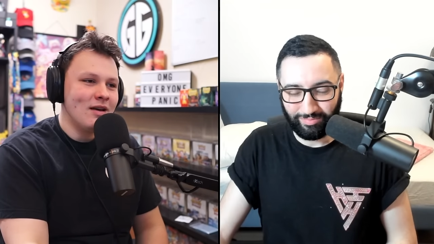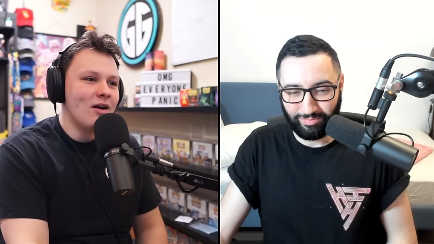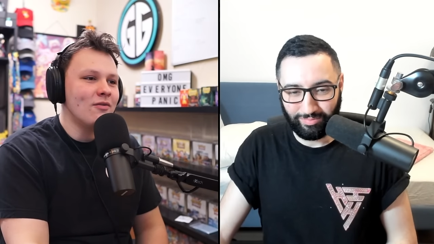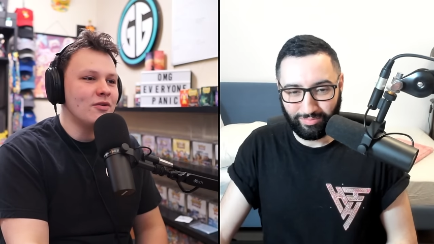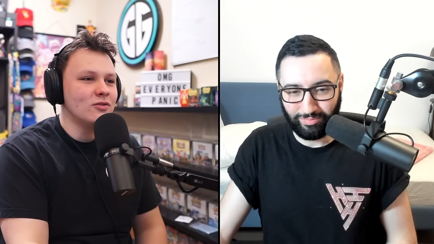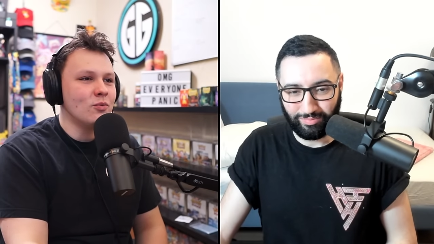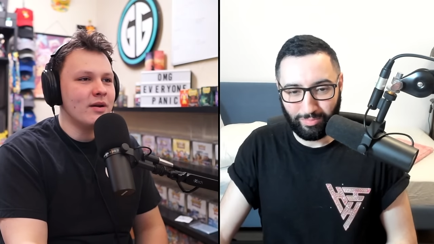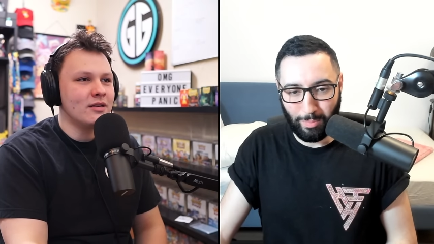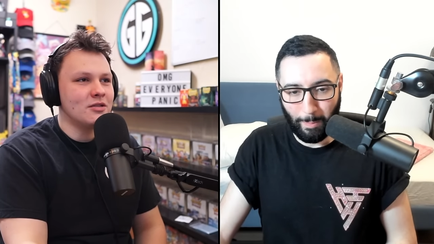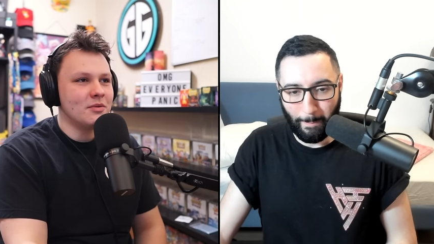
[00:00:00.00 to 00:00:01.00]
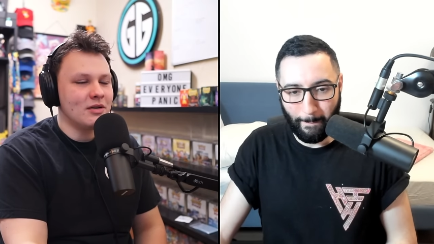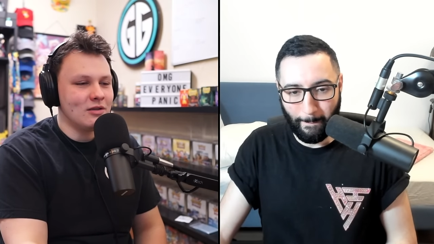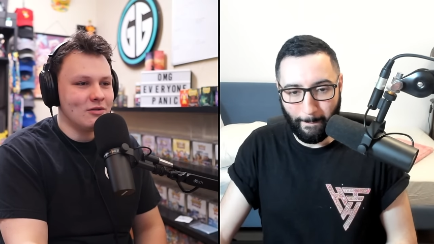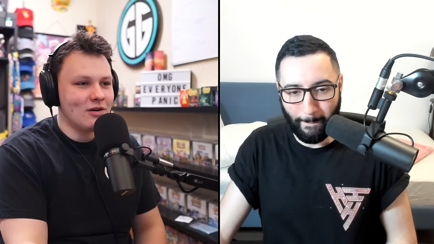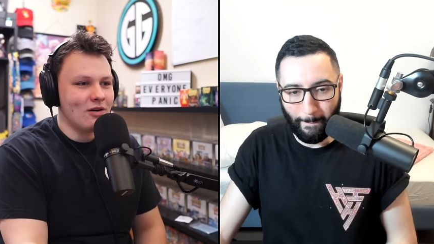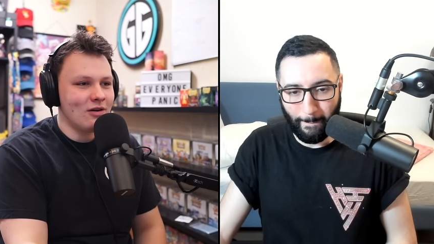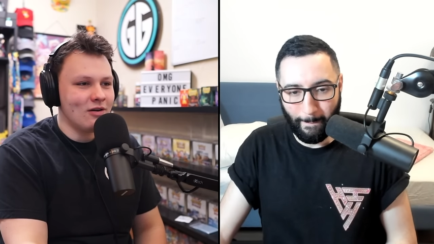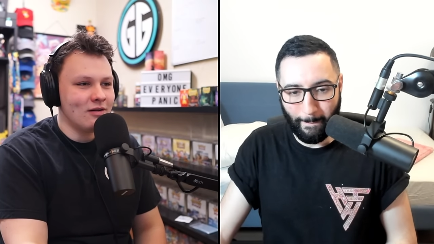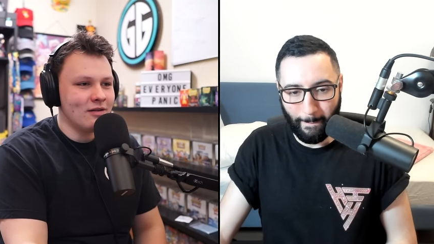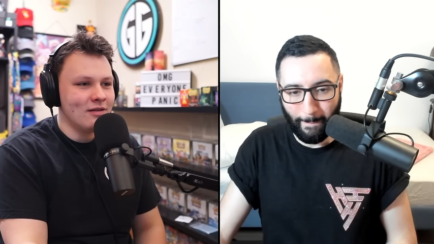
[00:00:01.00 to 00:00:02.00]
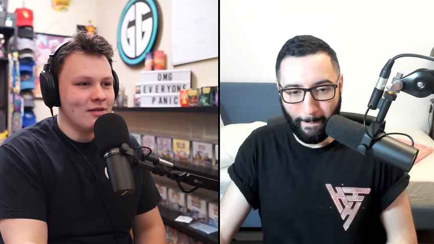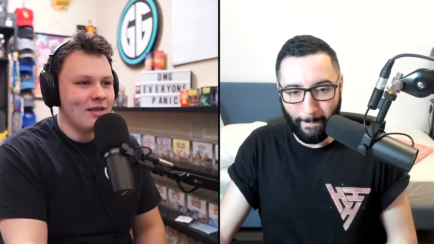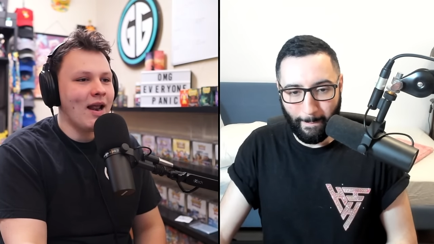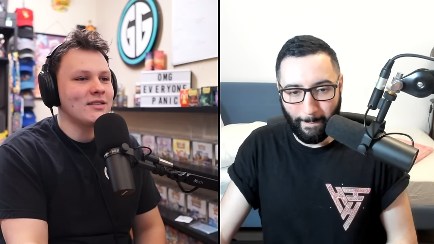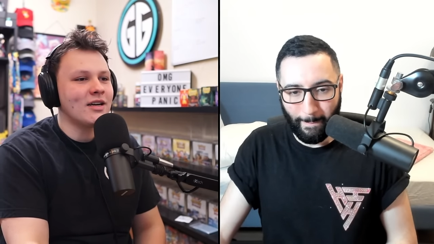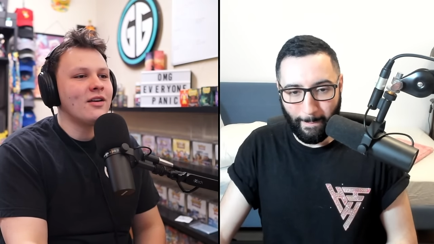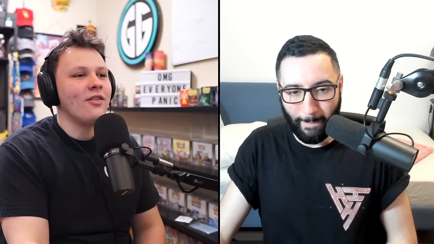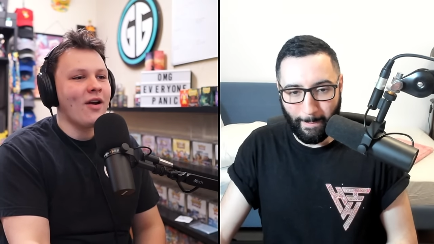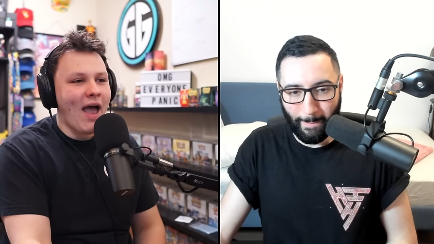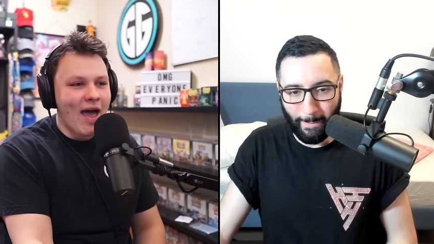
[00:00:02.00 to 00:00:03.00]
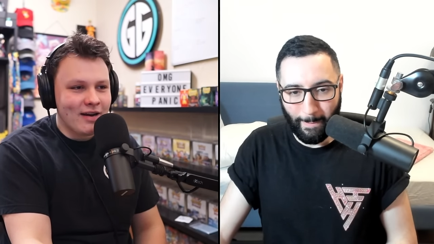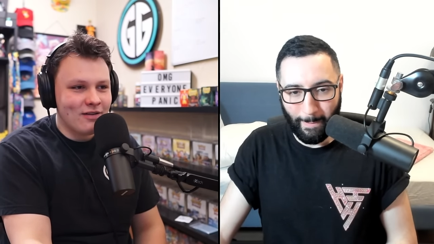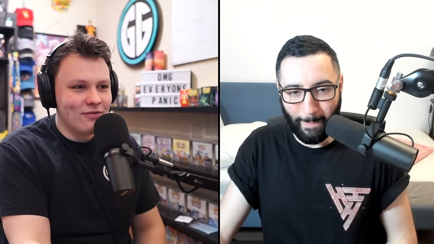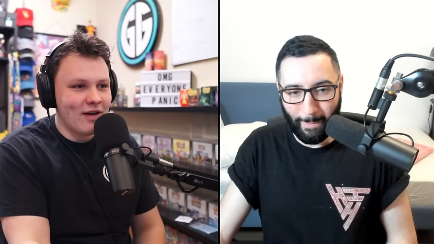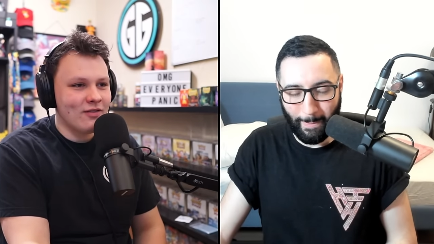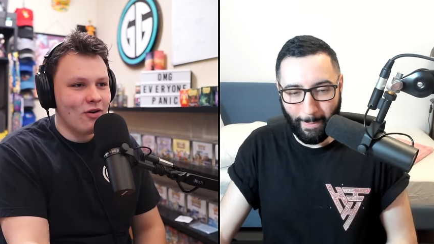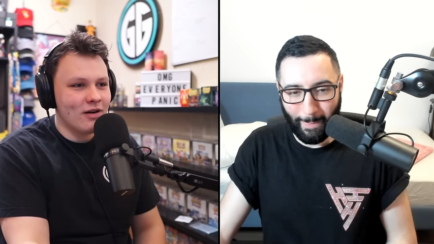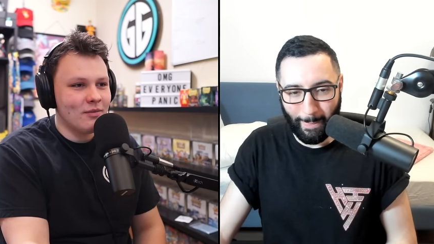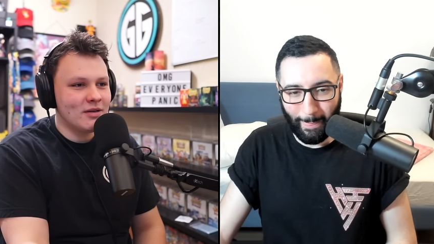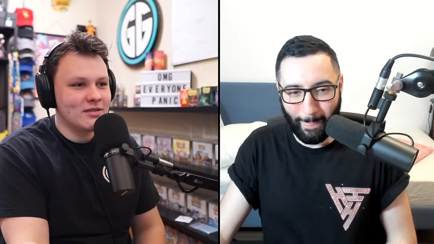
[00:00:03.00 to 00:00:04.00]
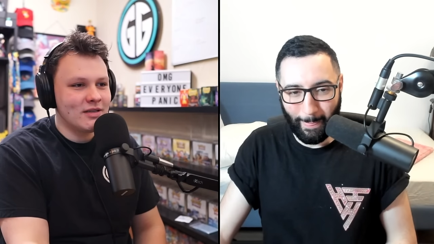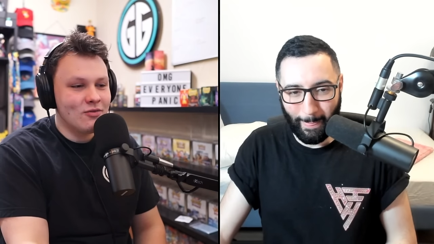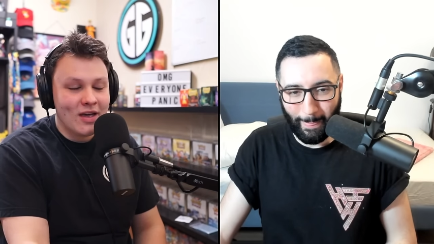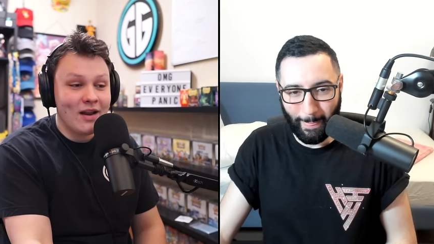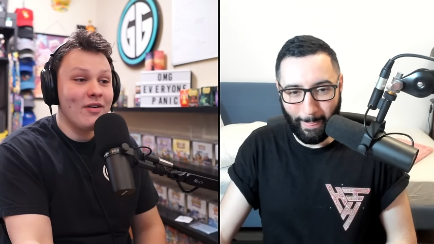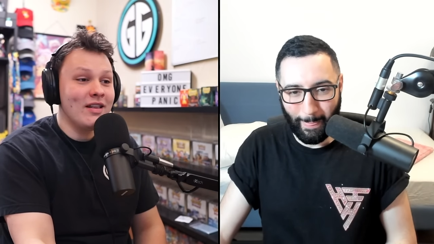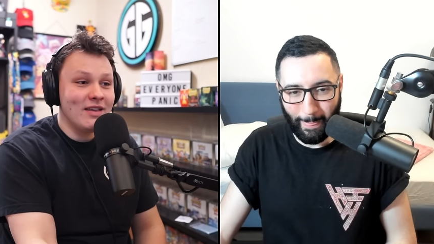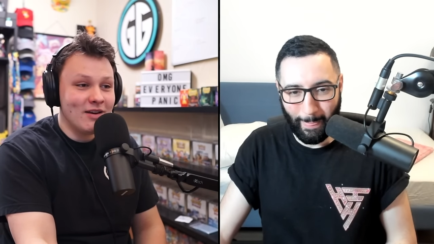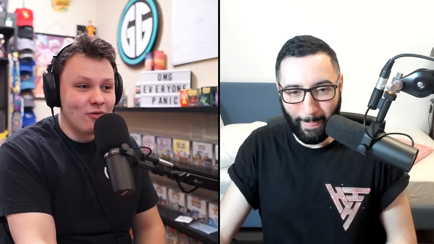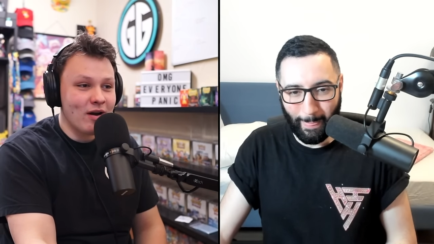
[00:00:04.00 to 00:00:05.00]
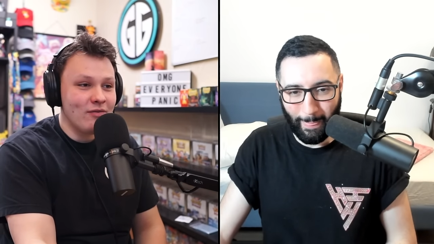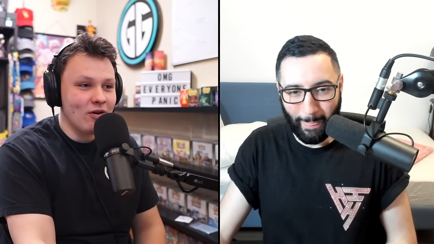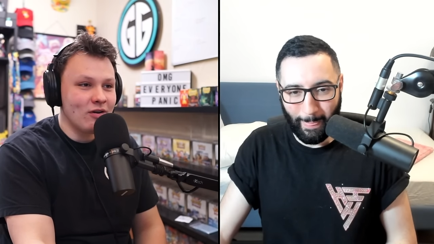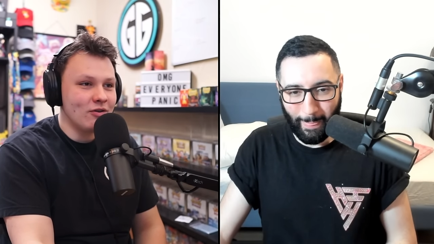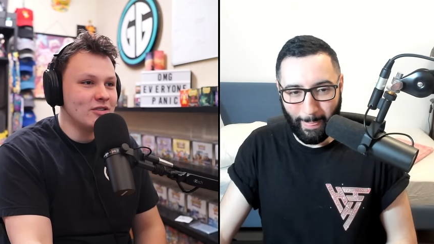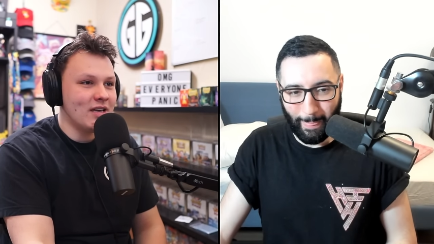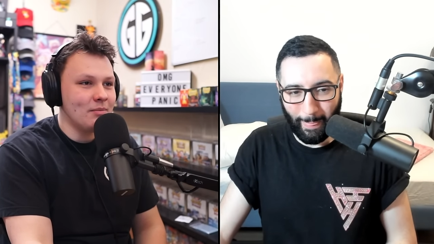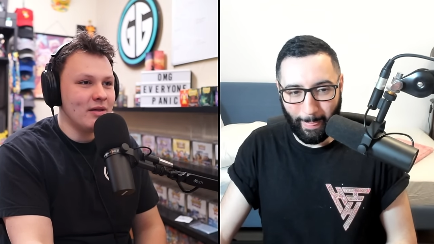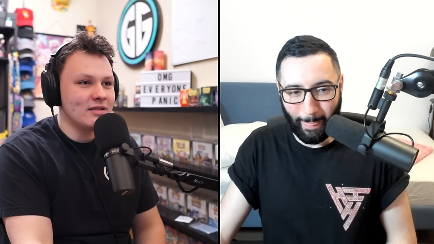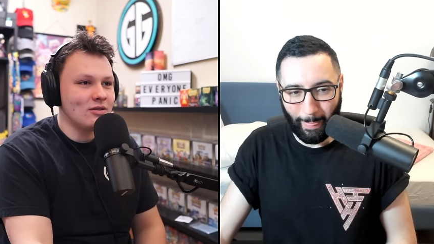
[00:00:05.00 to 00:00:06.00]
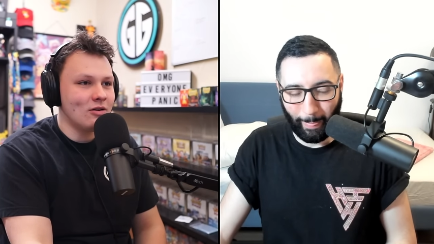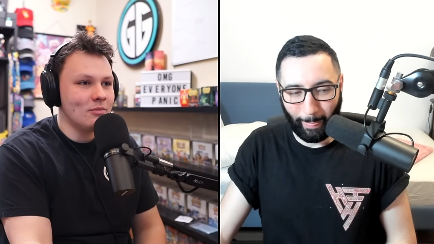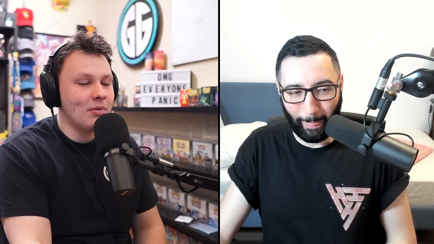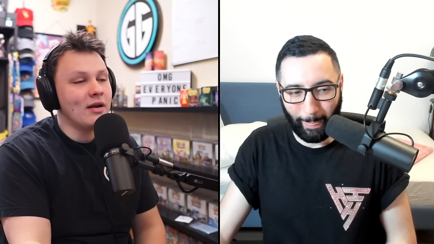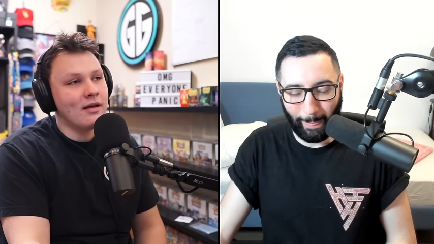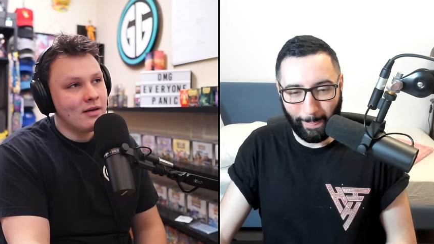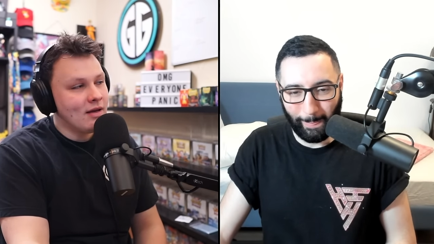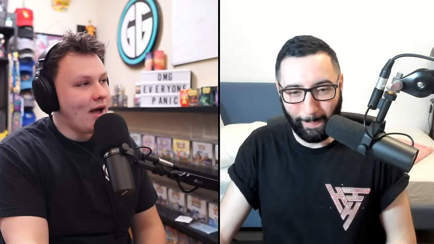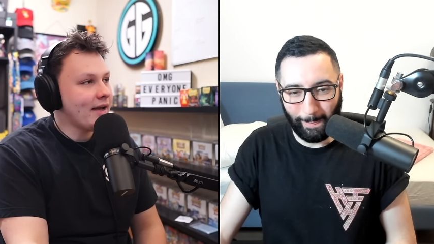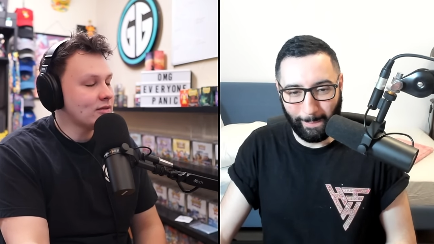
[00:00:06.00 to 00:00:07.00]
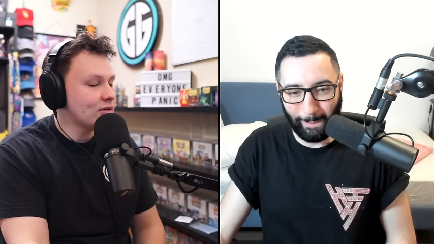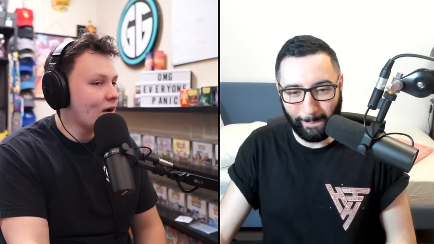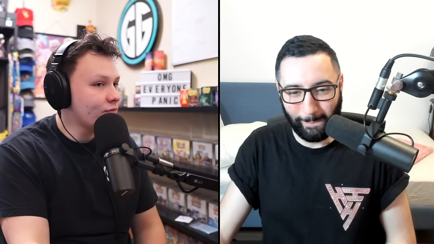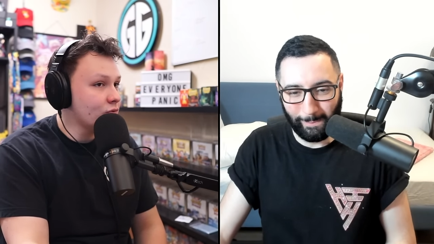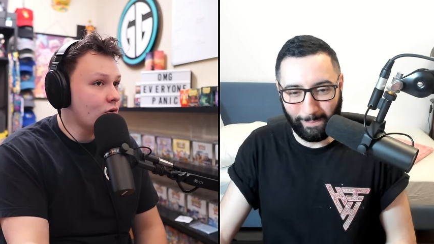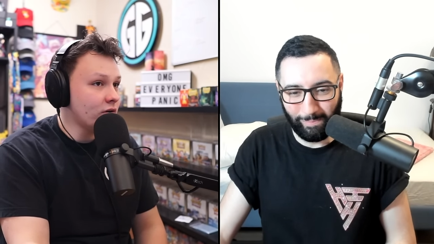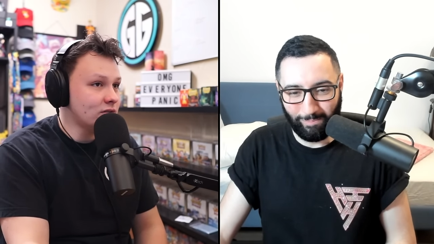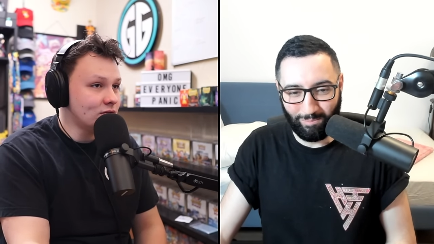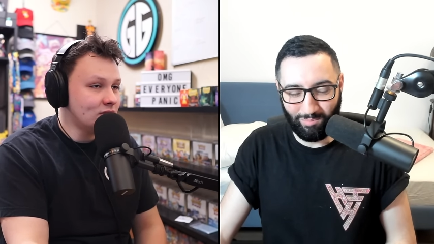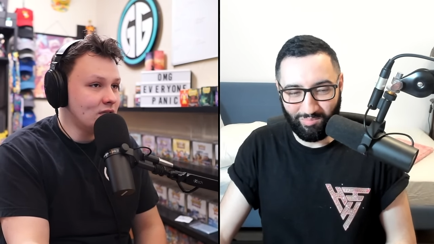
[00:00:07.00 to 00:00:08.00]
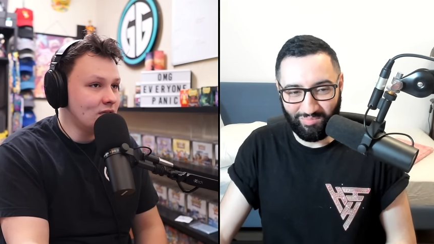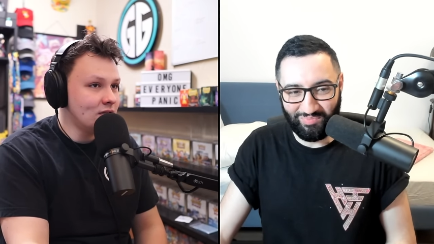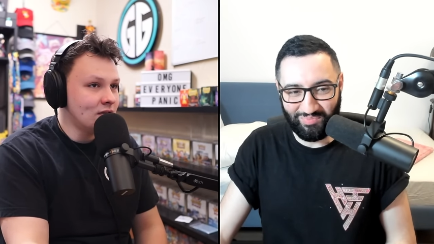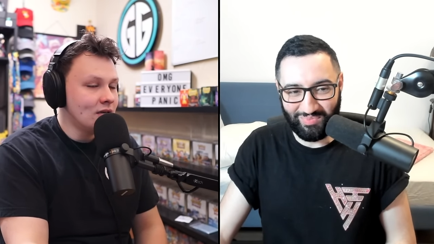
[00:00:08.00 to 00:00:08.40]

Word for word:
Speaker 1: uh, it feels weird to include a card that has like another added effect on it where it's like, you can't have anything in your graveyard or you just can't play this card. But I guess with how few cards you see,